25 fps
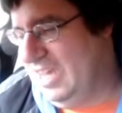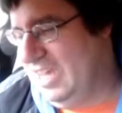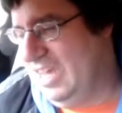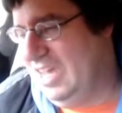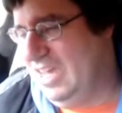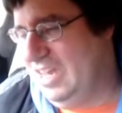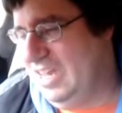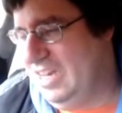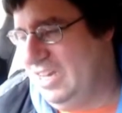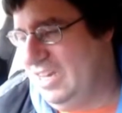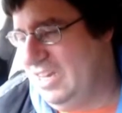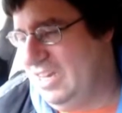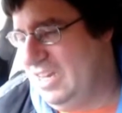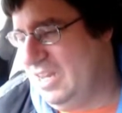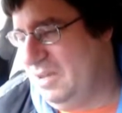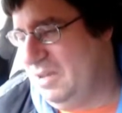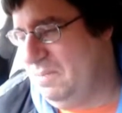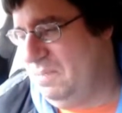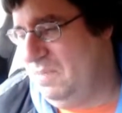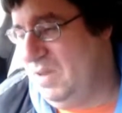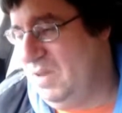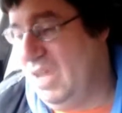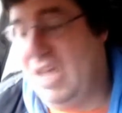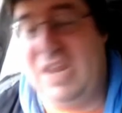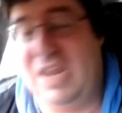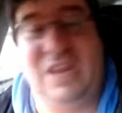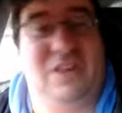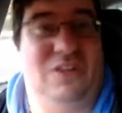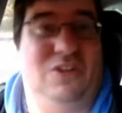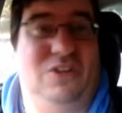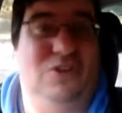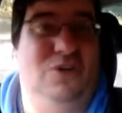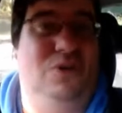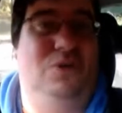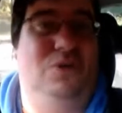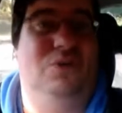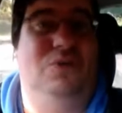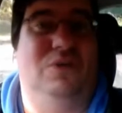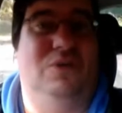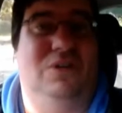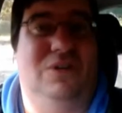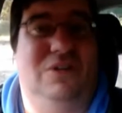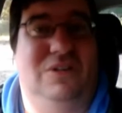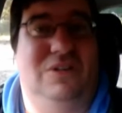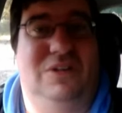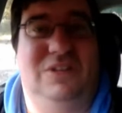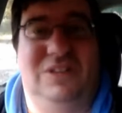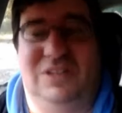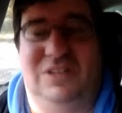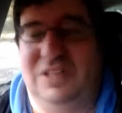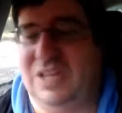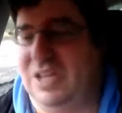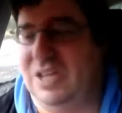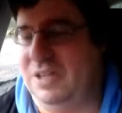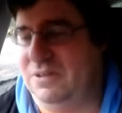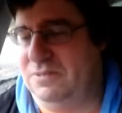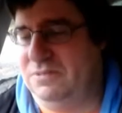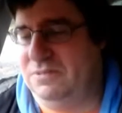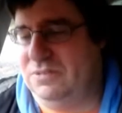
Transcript: And yeah, they're cool. Yeah,